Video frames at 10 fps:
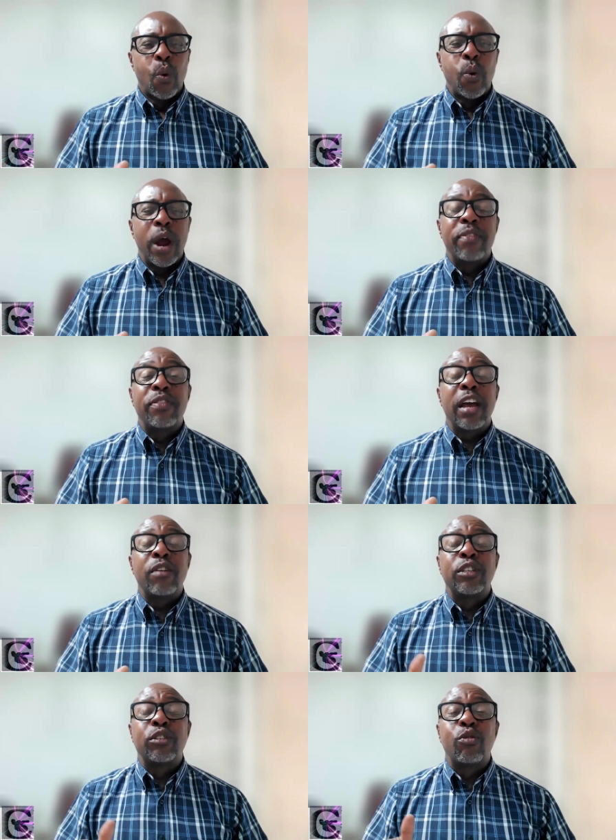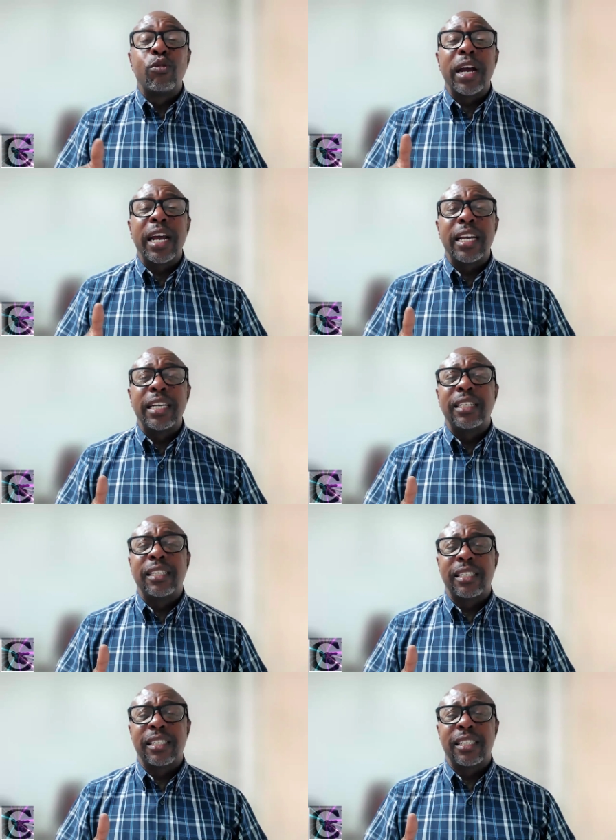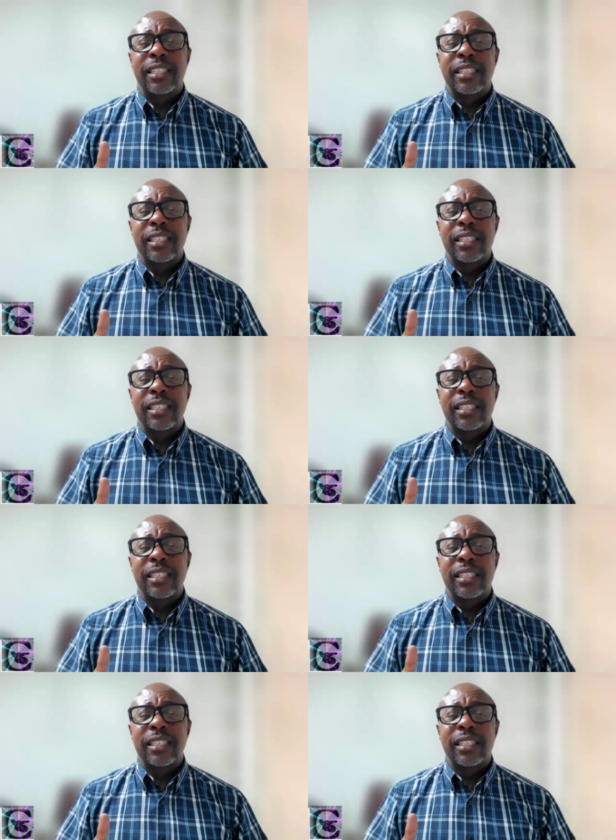where there is grace.